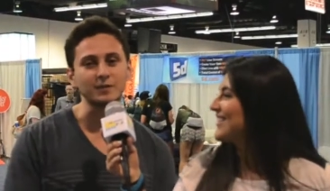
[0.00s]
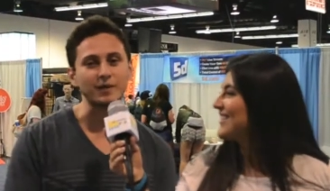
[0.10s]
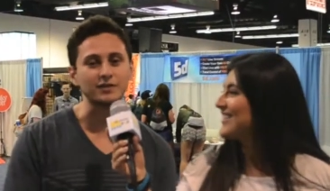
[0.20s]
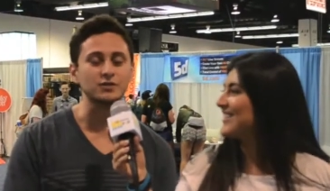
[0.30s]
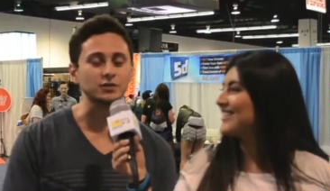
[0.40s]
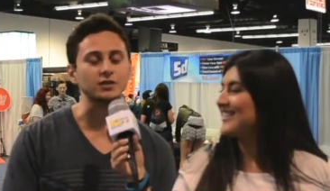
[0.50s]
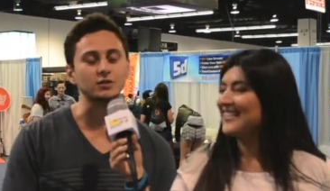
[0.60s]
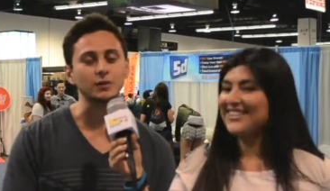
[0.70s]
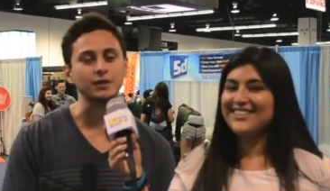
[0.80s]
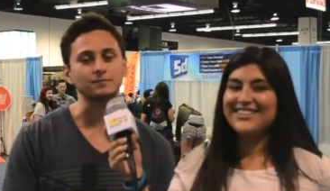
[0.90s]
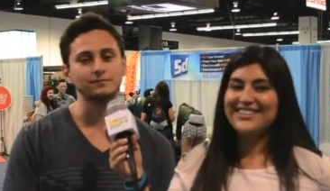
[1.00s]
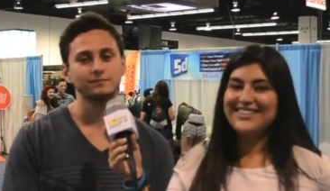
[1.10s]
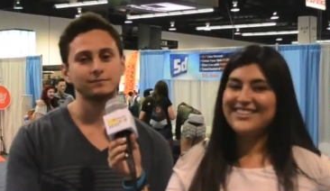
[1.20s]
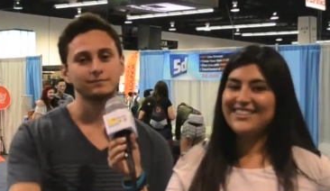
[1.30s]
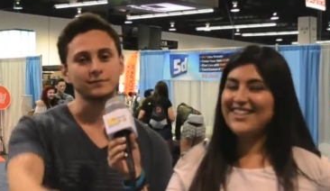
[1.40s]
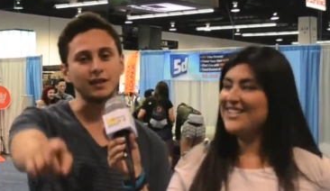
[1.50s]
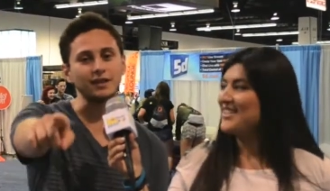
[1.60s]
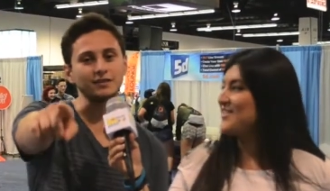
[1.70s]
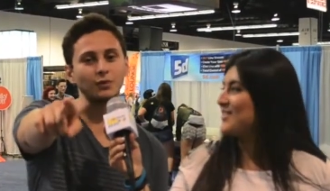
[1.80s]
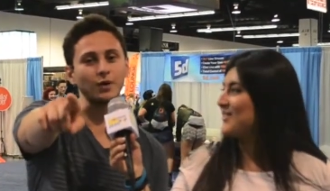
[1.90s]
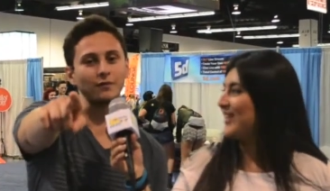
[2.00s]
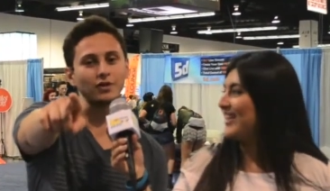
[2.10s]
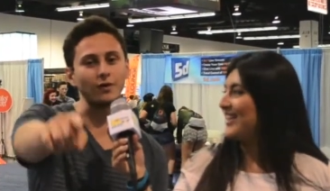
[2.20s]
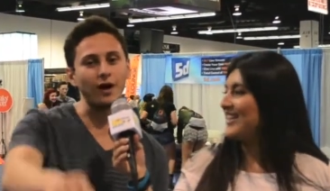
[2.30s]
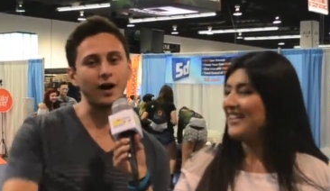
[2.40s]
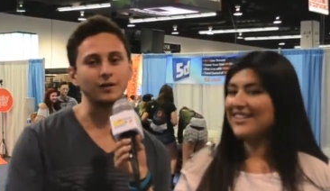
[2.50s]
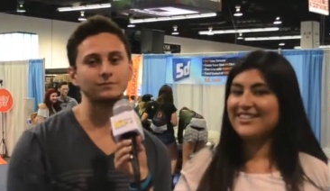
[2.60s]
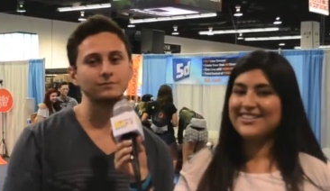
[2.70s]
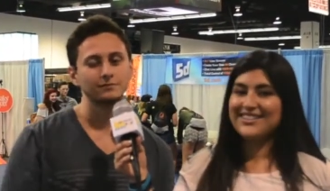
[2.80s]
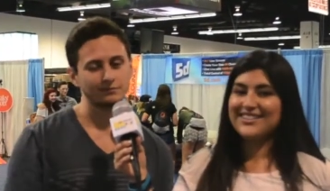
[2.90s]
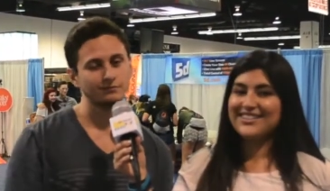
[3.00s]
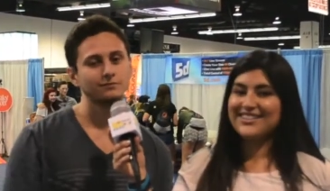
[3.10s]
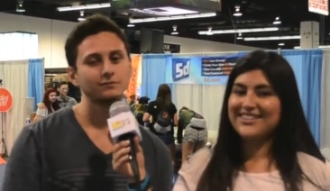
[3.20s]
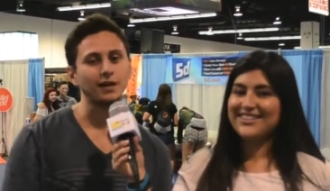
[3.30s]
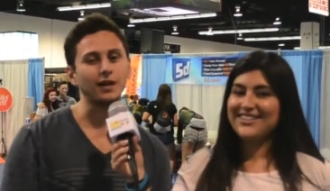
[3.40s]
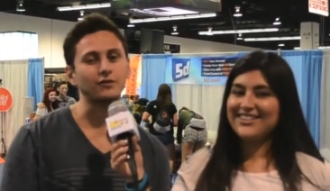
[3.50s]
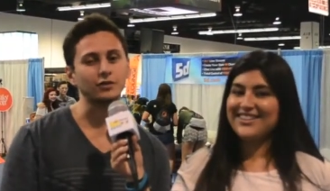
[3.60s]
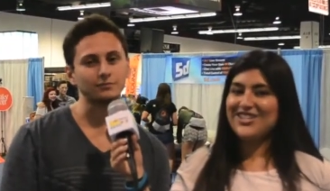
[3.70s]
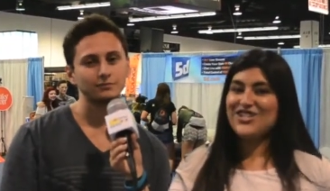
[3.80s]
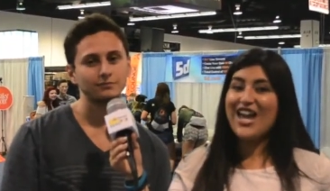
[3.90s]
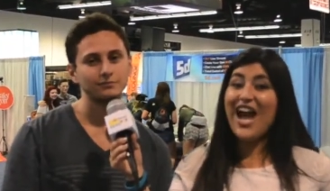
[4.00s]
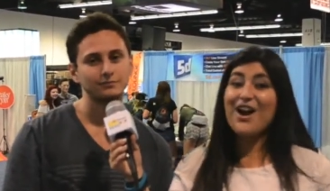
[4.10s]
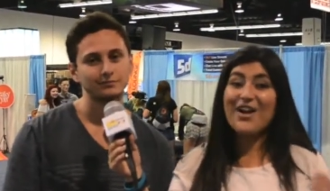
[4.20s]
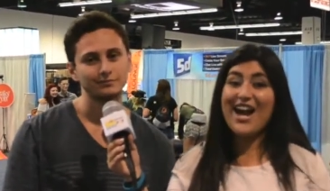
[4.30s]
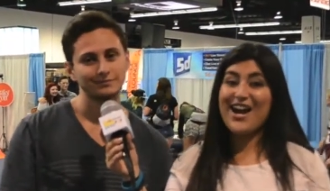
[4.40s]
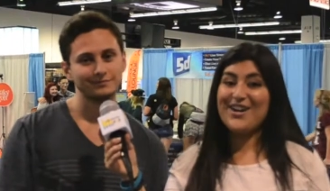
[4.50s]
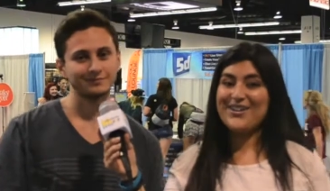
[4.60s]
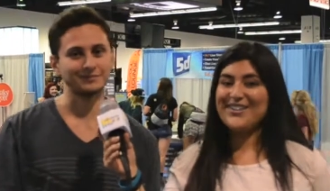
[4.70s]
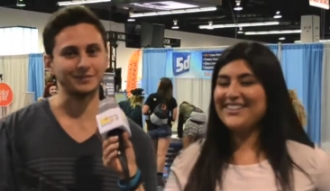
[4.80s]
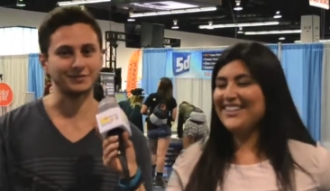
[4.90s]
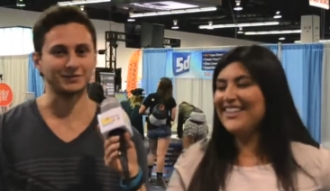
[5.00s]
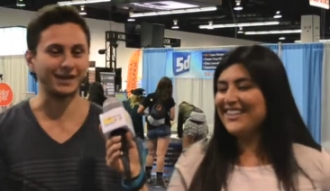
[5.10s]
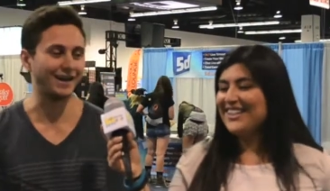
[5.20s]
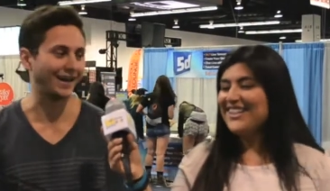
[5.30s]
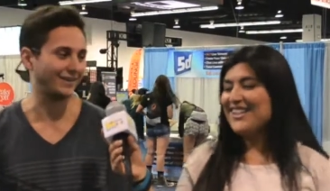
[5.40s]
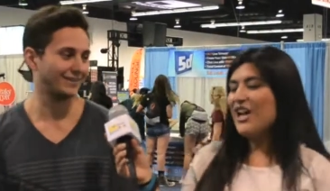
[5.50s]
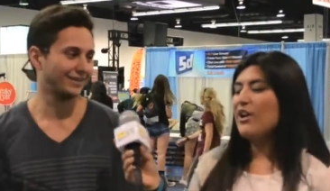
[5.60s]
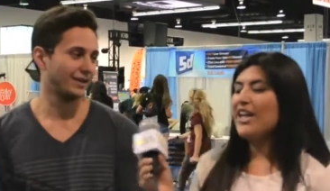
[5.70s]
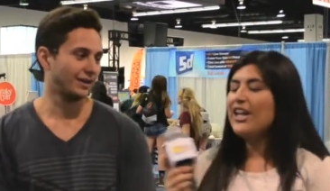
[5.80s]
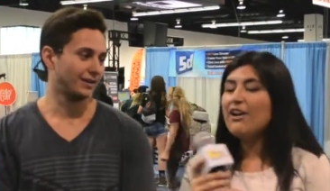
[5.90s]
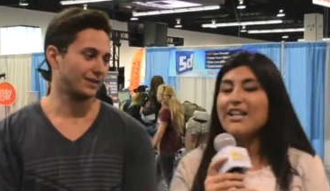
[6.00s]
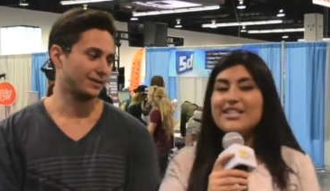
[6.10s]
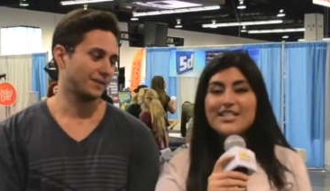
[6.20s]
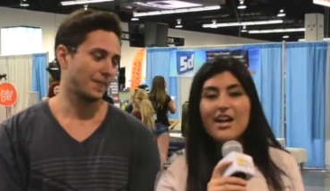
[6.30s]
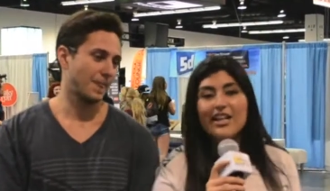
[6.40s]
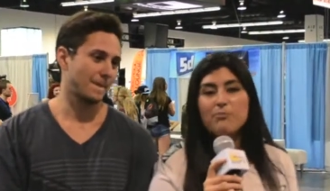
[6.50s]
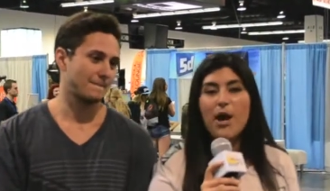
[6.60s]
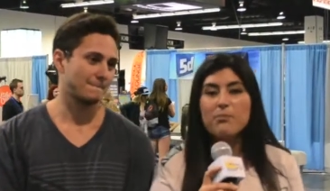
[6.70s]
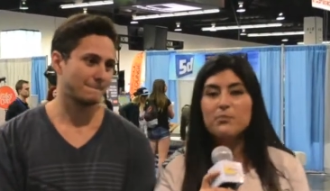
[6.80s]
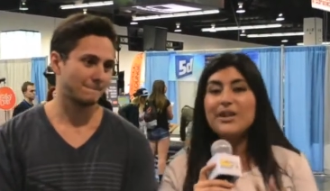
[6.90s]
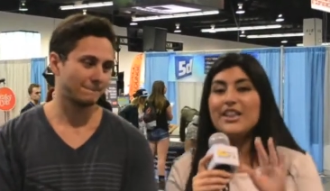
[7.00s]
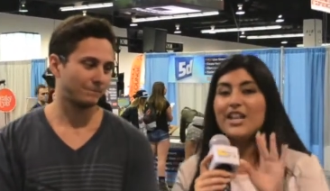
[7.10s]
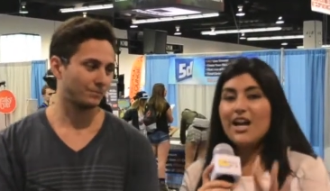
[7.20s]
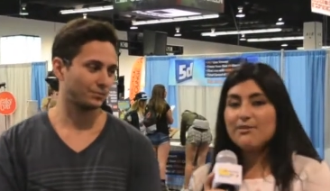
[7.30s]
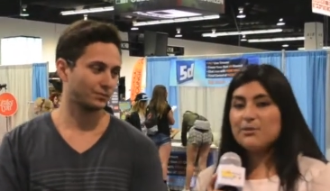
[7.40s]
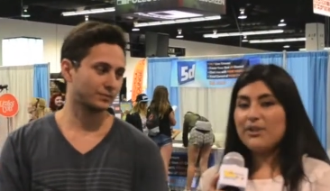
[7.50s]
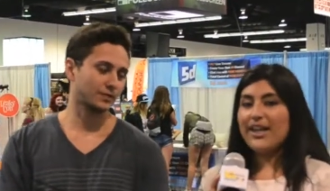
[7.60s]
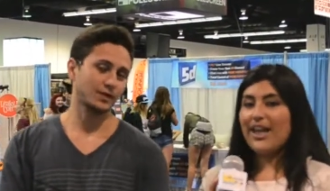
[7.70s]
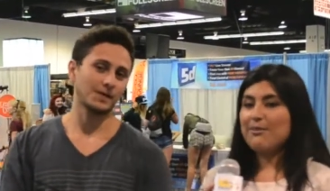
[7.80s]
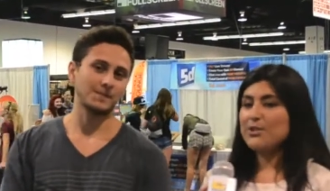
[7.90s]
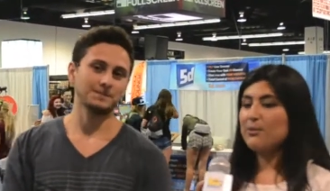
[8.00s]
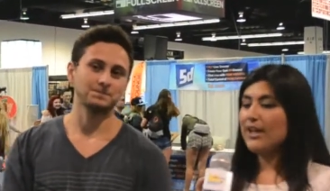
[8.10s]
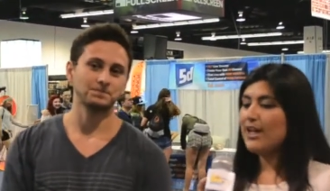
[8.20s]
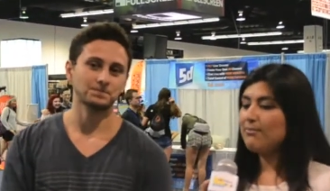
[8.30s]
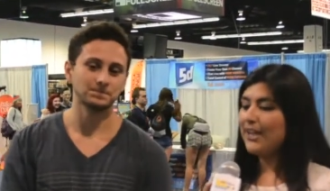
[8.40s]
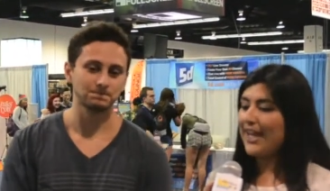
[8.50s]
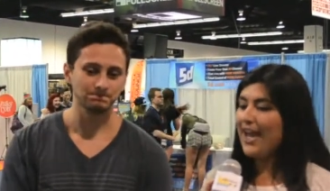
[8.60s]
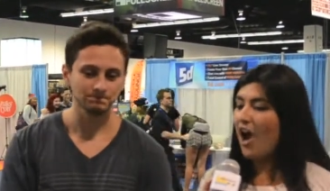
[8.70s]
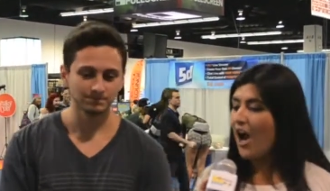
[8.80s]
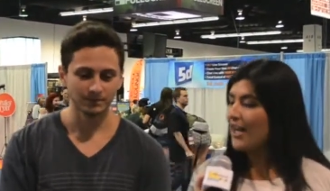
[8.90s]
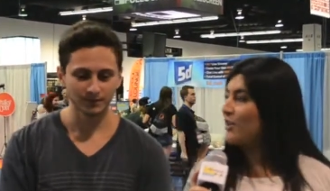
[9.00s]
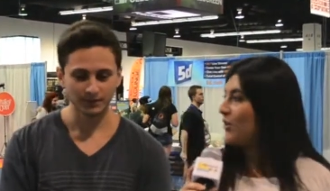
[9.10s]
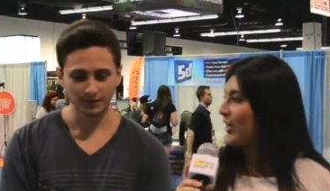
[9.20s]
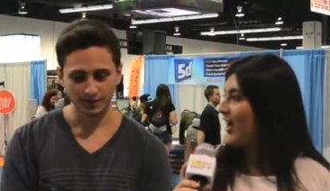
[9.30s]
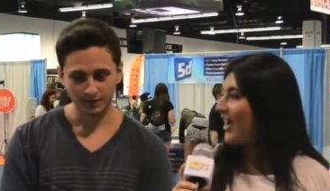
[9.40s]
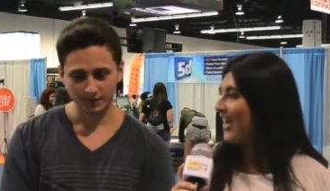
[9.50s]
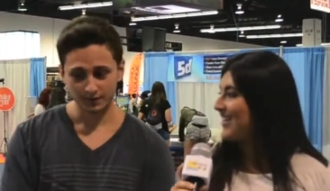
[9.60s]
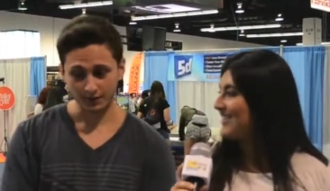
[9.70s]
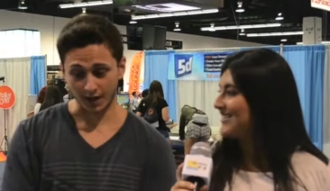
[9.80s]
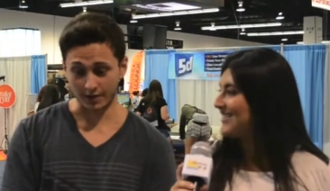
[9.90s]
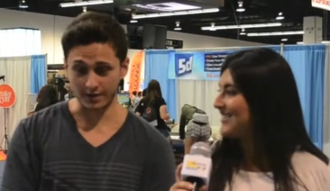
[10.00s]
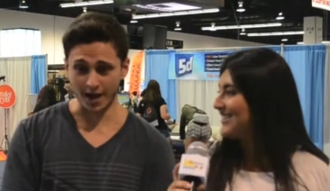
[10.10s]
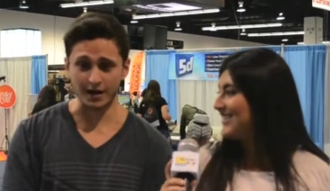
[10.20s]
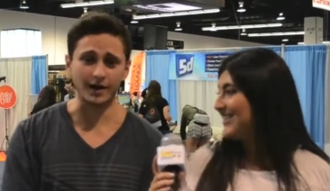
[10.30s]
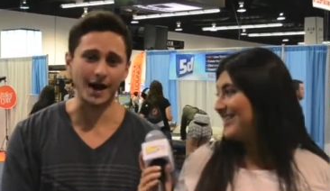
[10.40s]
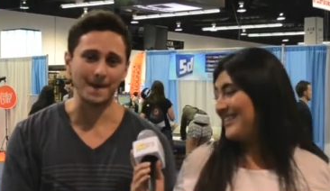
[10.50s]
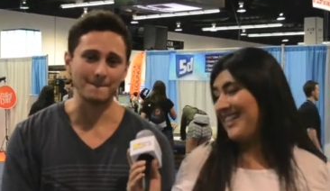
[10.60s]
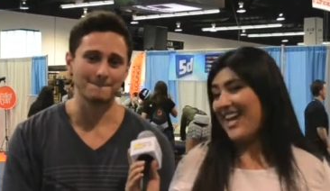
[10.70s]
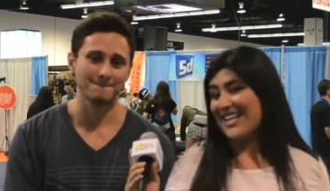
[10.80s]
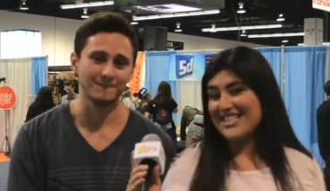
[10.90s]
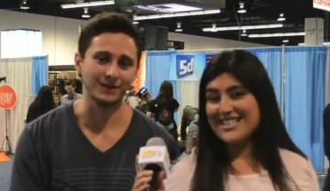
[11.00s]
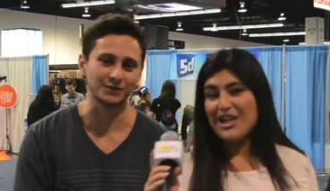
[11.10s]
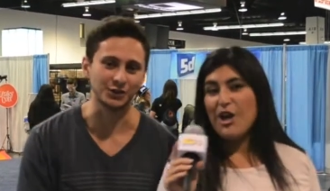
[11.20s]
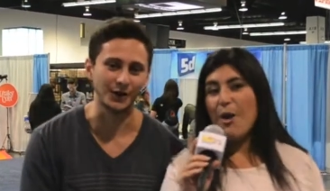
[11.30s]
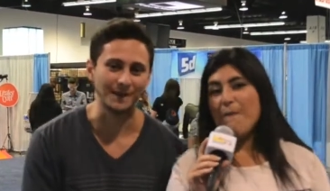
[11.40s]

Speaker 1: minutes. She was really sweet. Alyssa, wherever you are, I love you. Shout out.
Speaker 2: Here at TechtonicPop, we love to play games, so we're gonna play Hot or Not. All right, let's do it.